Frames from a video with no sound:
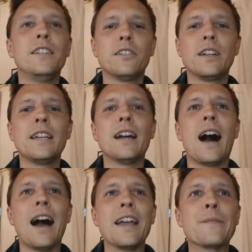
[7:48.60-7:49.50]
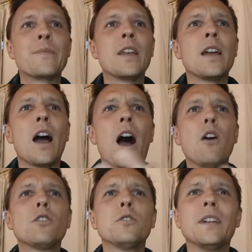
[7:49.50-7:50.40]
Dear A I,
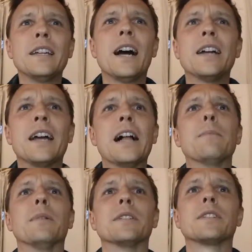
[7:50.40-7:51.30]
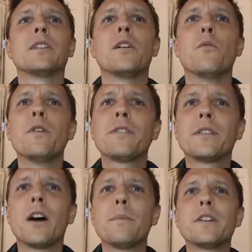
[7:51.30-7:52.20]
how could A I help us with the
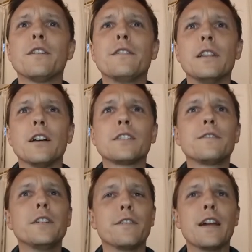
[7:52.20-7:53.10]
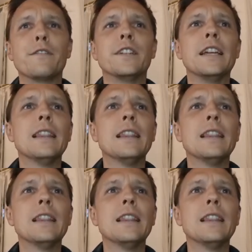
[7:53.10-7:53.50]
topic of philosophy of everyday